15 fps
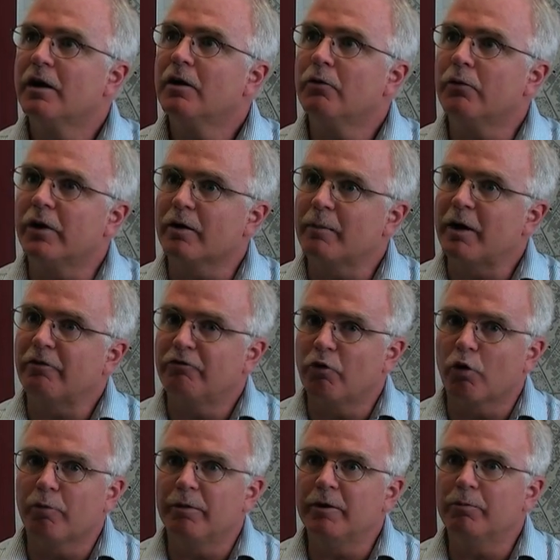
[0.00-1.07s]
We had about
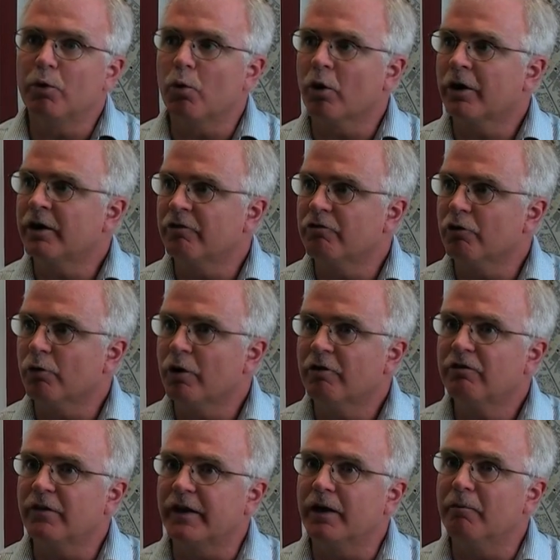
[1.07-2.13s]
4 people working for
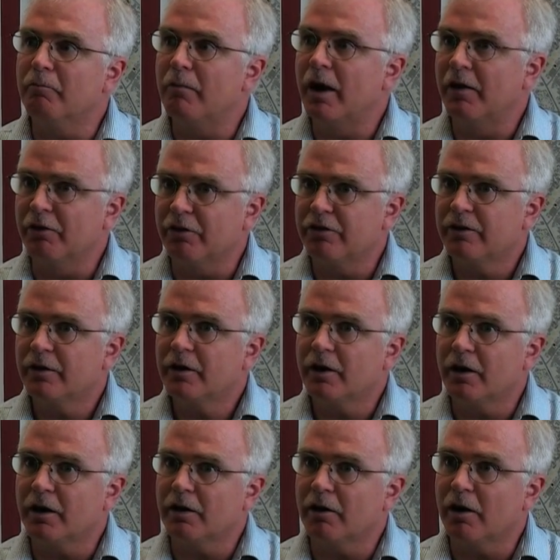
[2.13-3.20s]
roughly a month
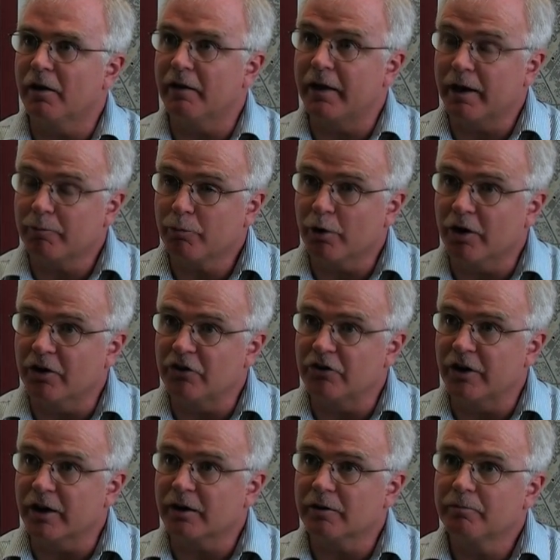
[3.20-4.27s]
on that
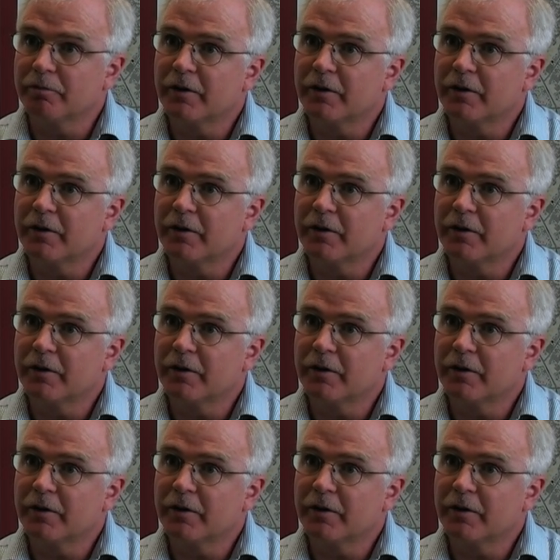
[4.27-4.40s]
project.